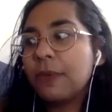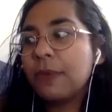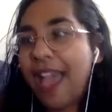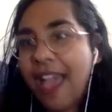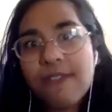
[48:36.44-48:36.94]

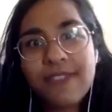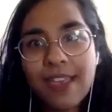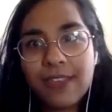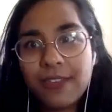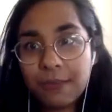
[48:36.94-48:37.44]
have
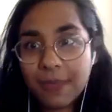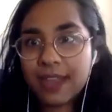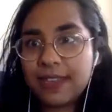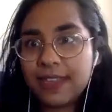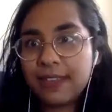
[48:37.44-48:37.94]
that
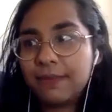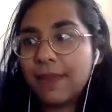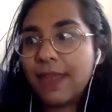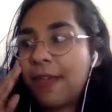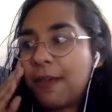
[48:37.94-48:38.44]
humanity.
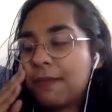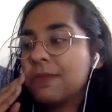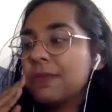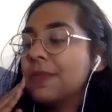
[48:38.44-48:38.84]
And